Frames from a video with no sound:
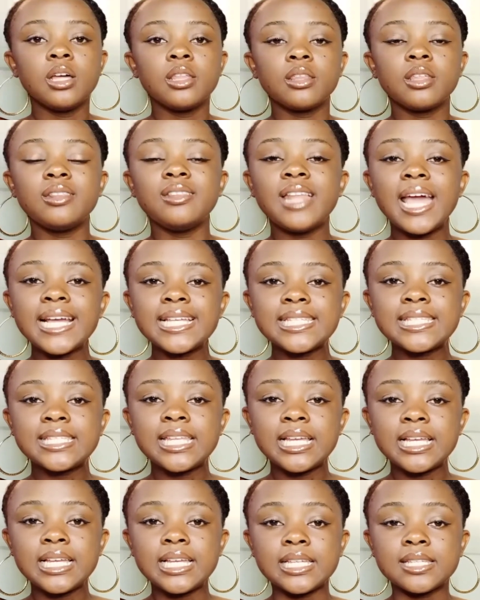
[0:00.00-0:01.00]
The next
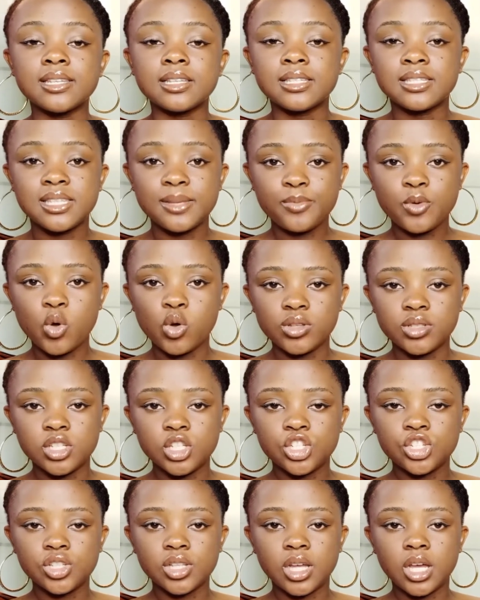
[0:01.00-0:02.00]
thing is a deep
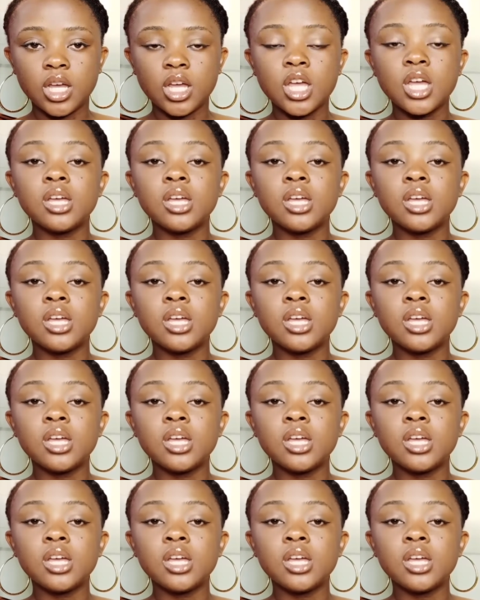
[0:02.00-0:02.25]
conditioner.